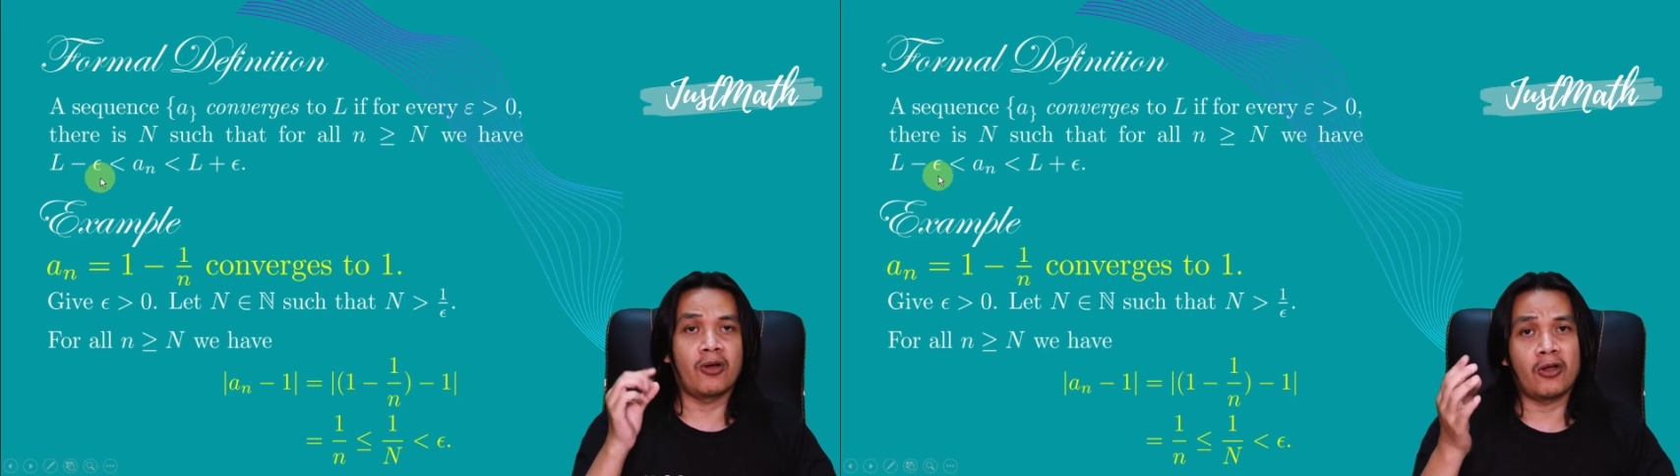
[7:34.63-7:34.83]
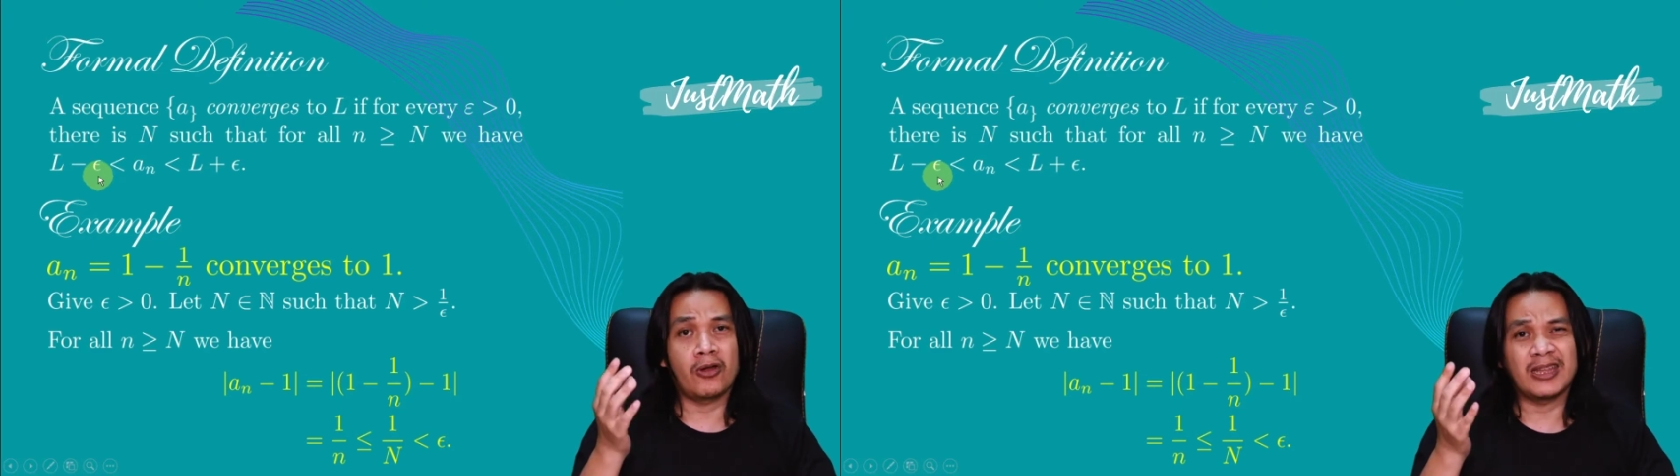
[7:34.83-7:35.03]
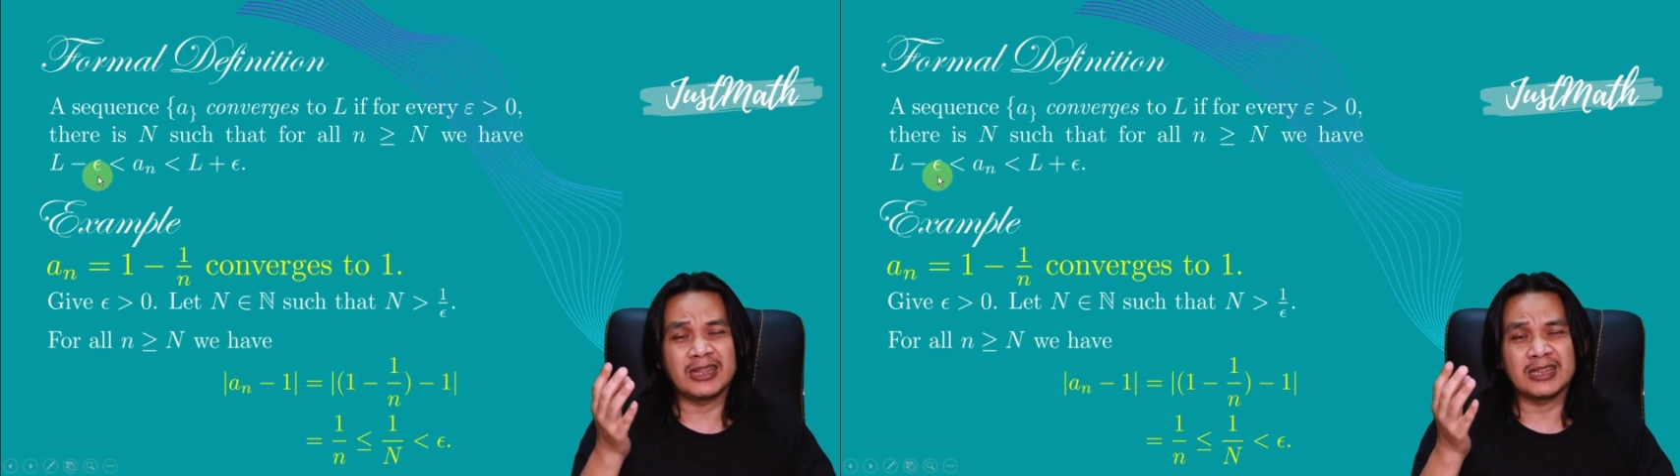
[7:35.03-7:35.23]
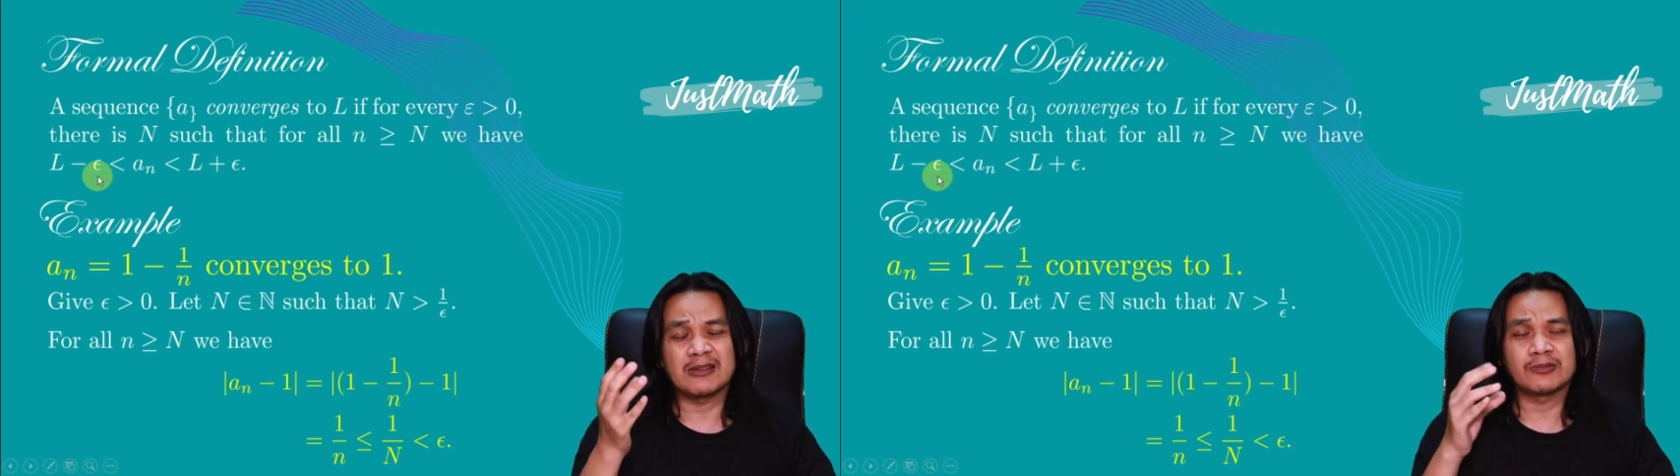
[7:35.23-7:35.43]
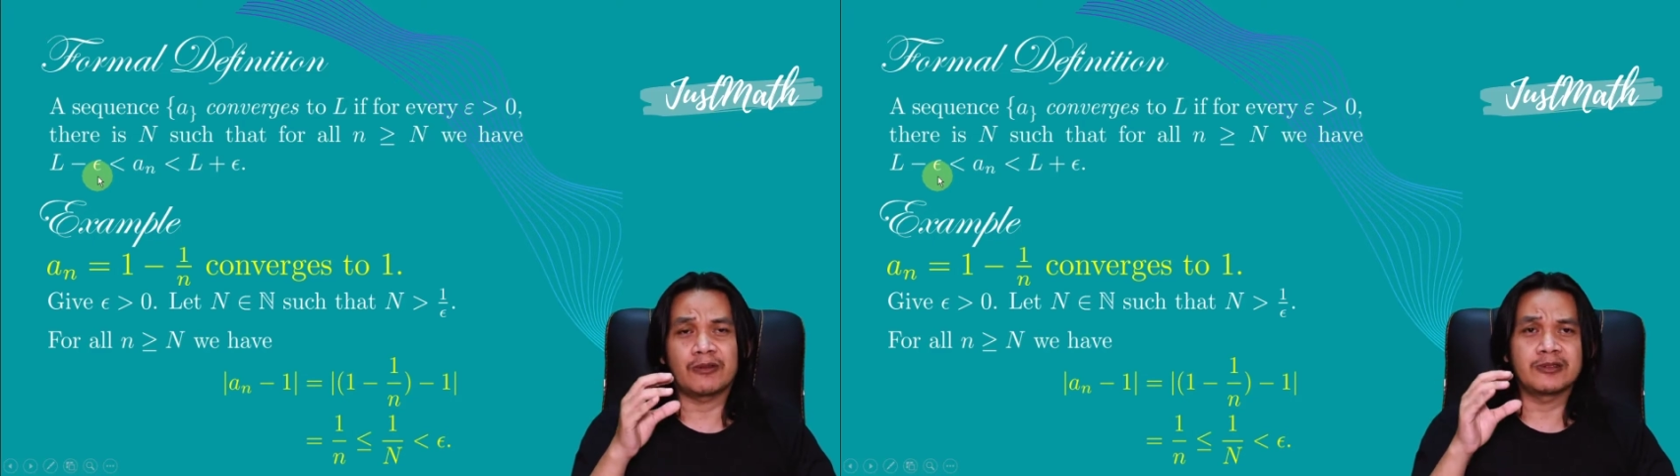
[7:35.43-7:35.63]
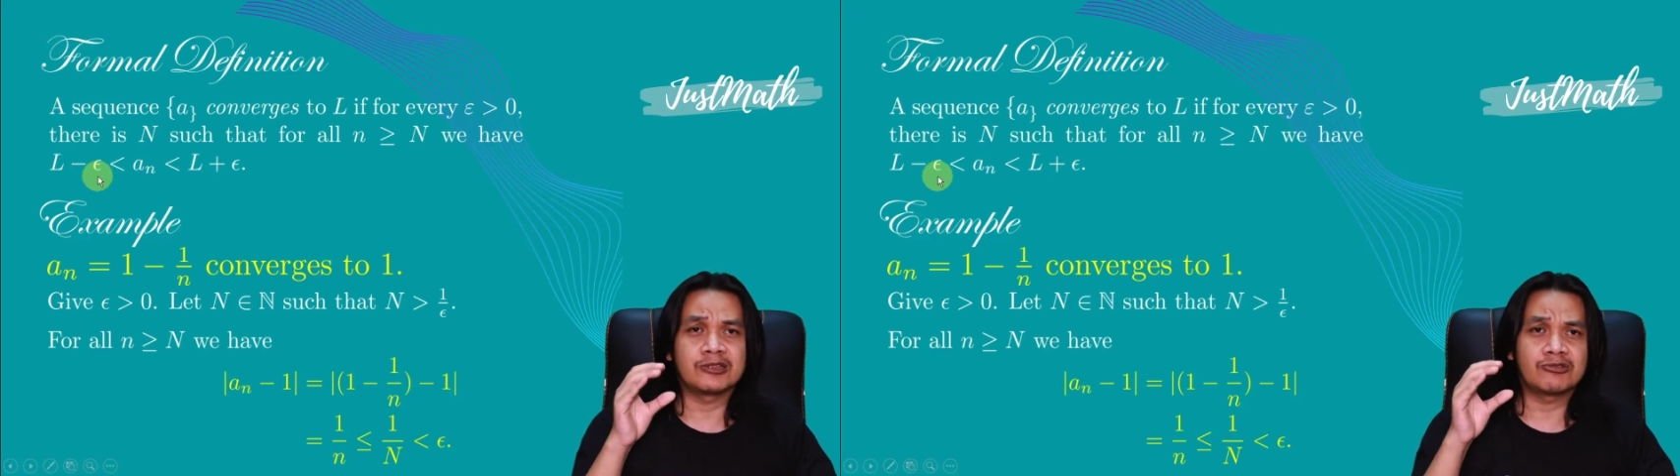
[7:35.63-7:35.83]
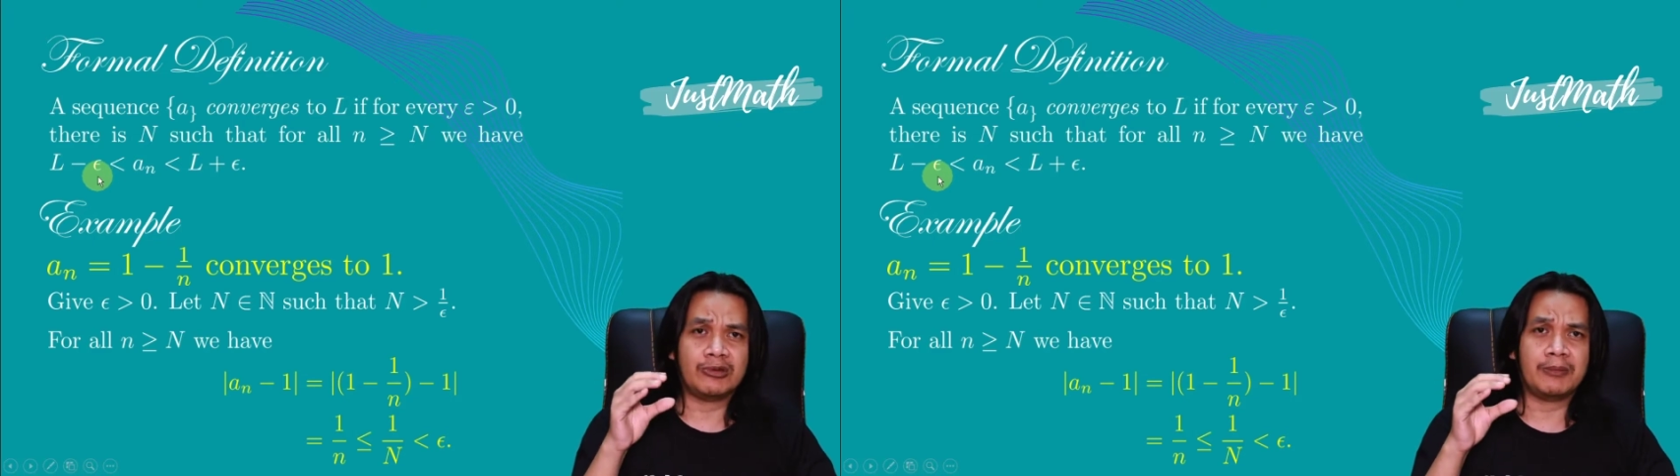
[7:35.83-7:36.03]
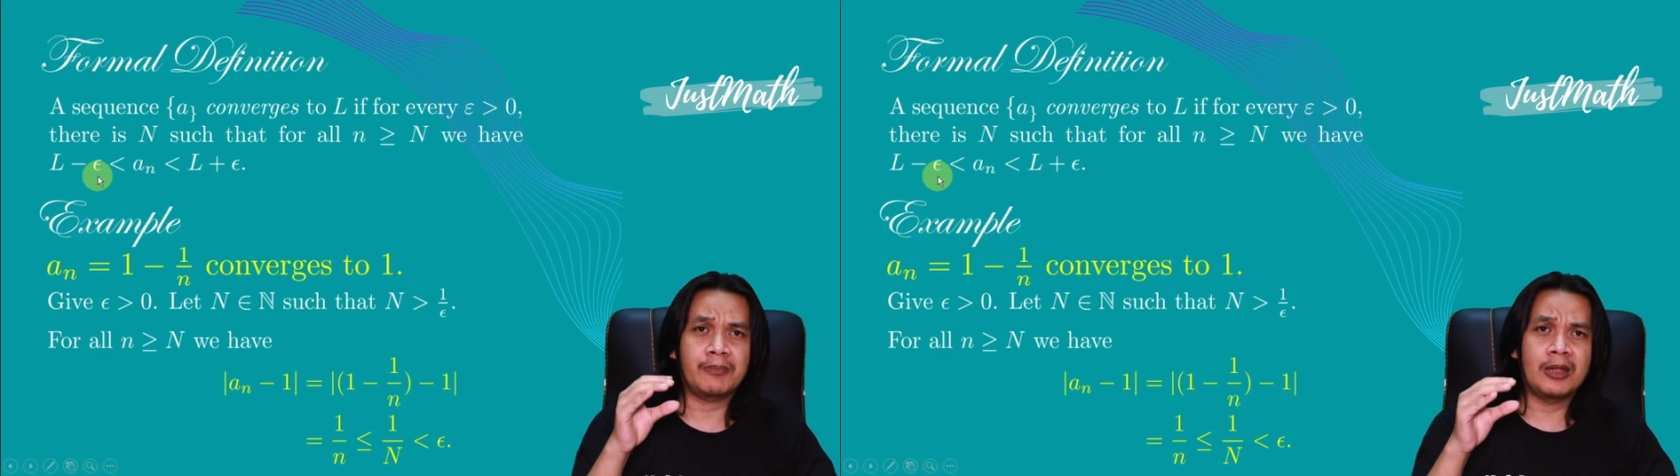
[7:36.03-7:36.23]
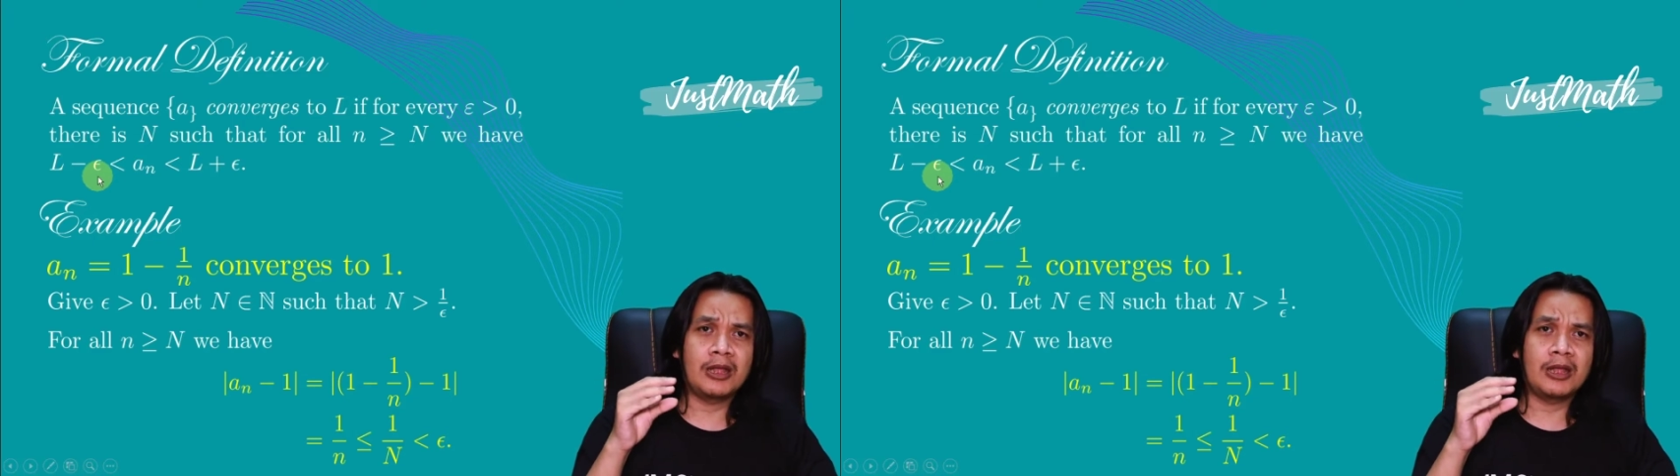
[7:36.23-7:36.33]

Or in terms of the strip,